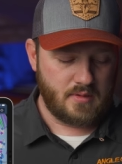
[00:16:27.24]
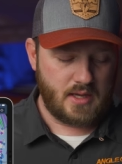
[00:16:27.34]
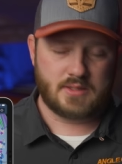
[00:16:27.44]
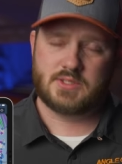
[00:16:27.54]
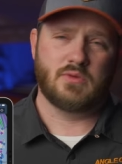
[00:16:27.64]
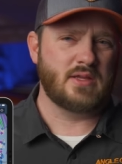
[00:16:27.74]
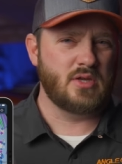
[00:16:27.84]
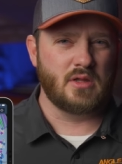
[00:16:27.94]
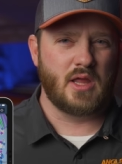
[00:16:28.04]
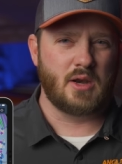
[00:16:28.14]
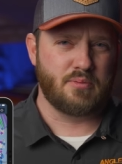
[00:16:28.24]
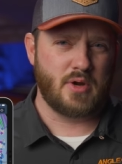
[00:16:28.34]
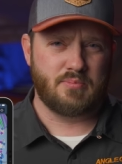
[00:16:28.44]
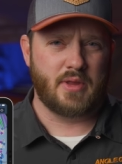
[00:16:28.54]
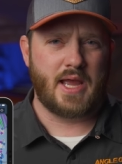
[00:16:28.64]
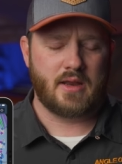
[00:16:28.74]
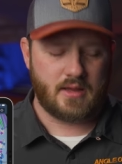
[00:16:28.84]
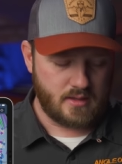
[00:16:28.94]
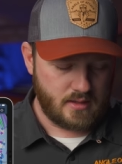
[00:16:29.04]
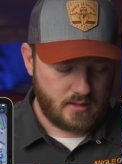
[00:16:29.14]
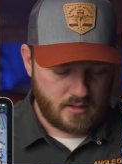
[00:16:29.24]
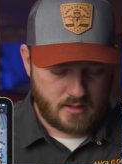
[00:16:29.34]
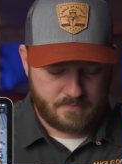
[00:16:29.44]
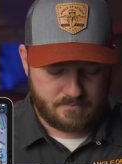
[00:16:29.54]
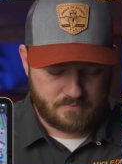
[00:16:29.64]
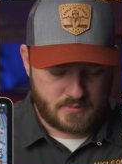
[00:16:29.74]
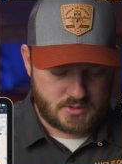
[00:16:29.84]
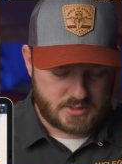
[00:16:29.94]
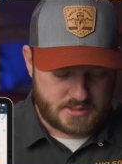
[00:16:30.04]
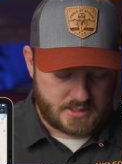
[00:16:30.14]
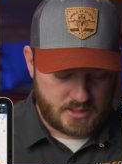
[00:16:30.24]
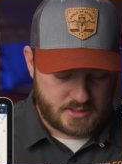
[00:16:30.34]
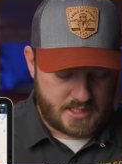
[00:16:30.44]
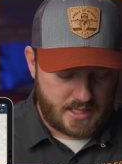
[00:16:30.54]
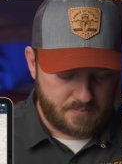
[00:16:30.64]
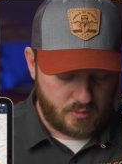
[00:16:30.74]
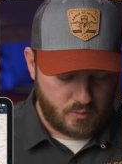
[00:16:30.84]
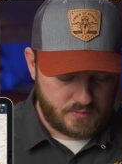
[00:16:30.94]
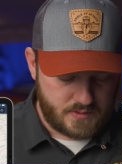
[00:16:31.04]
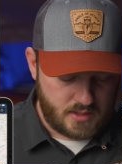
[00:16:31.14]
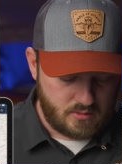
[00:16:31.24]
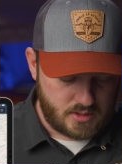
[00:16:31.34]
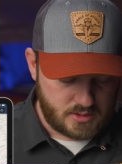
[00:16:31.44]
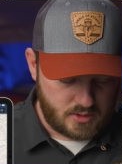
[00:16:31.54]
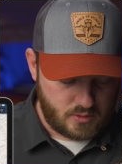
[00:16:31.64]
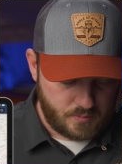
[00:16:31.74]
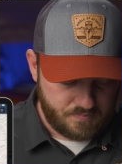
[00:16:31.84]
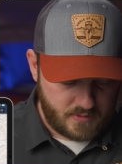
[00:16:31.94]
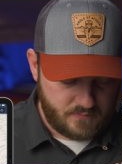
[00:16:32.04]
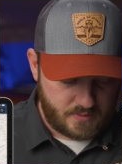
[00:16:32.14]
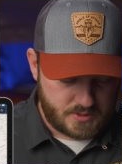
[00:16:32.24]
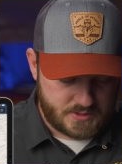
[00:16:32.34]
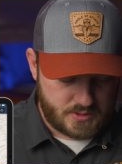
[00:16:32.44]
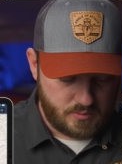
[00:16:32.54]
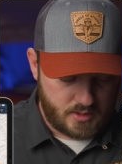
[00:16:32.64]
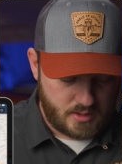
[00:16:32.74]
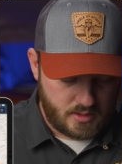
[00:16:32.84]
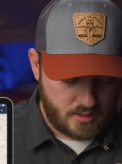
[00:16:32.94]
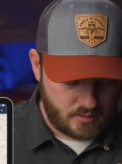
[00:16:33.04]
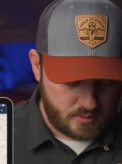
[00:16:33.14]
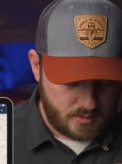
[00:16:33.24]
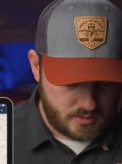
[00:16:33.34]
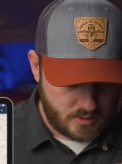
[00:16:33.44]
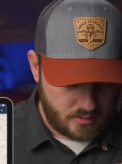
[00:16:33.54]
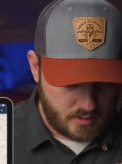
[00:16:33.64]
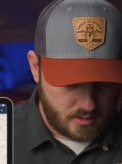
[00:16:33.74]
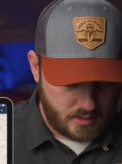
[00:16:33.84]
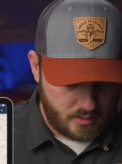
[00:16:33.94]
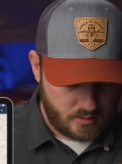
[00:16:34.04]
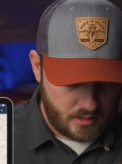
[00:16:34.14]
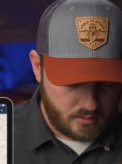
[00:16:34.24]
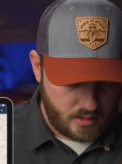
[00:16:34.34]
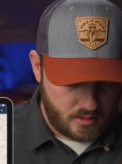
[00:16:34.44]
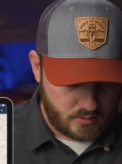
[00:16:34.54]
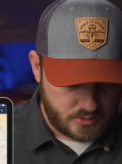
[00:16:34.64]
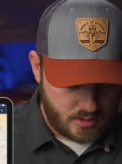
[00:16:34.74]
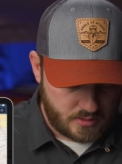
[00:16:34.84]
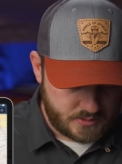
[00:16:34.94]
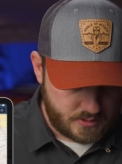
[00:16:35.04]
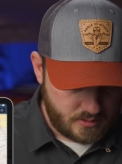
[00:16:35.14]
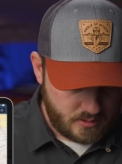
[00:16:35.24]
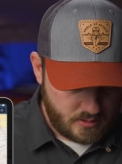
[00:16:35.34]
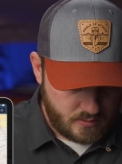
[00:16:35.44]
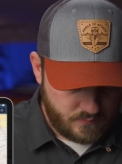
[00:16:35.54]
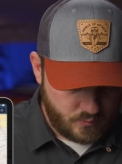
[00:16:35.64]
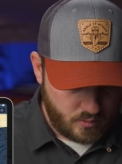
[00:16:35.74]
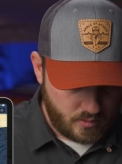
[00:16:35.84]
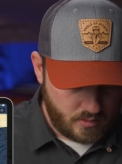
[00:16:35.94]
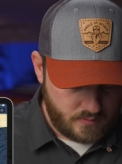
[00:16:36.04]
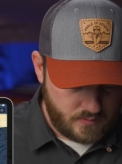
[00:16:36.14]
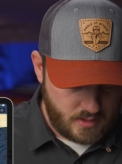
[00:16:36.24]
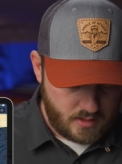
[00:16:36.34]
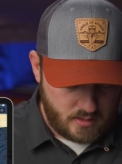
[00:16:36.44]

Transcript: And so that took a lot of pre planning. Um, just as an example, one thing you can do, if I'm just zooming in here, let me turn on our aeronautical charts for the